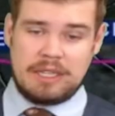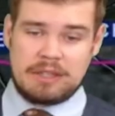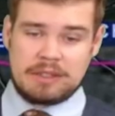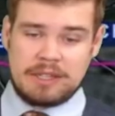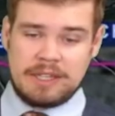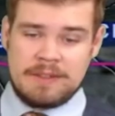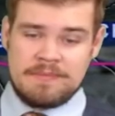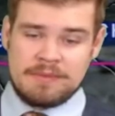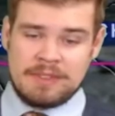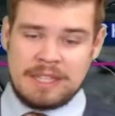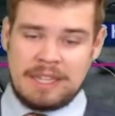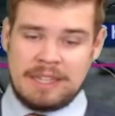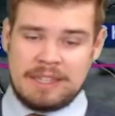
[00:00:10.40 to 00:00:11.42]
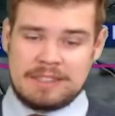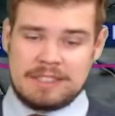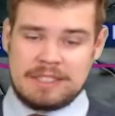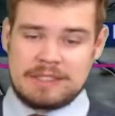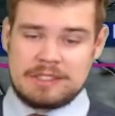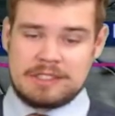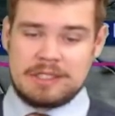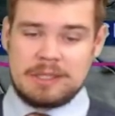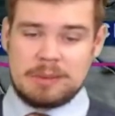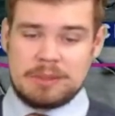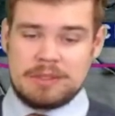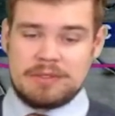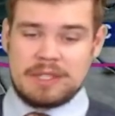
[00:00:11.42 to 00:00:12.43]
area, and you can see
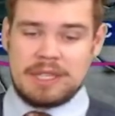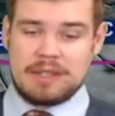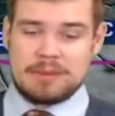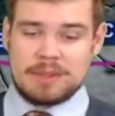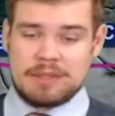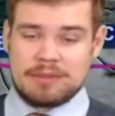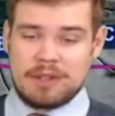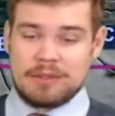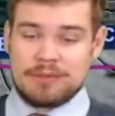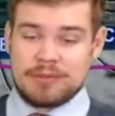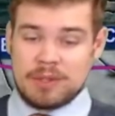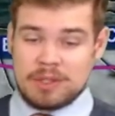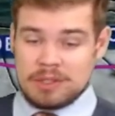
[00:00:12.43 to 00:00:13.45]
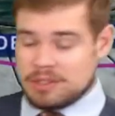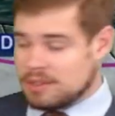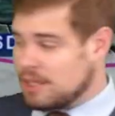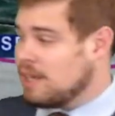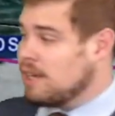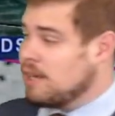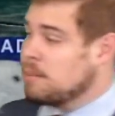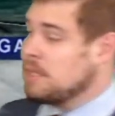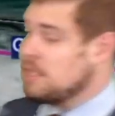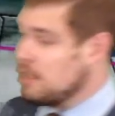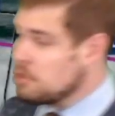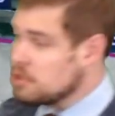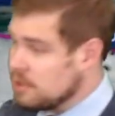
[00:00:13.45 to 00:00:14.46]
we've got one of our first
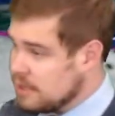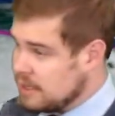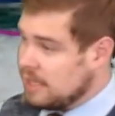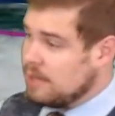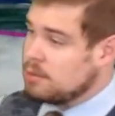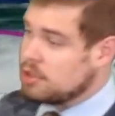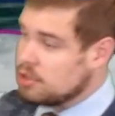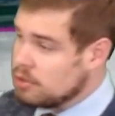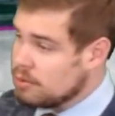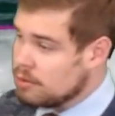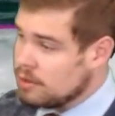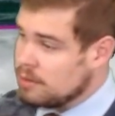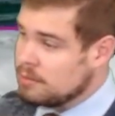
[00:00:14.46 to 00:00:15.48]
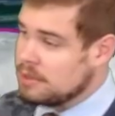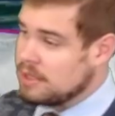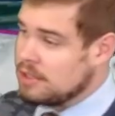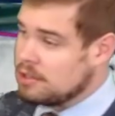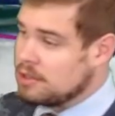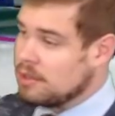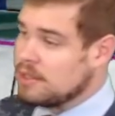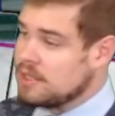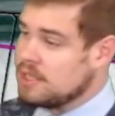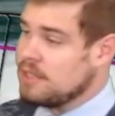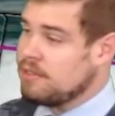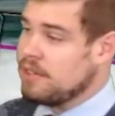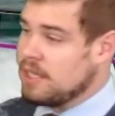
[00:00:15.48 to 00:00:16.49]
potentially named storms that's starting to
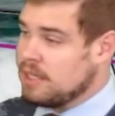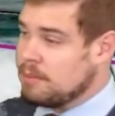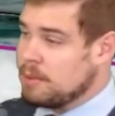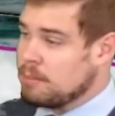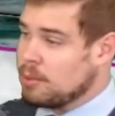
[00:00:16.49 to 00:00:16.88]
develop in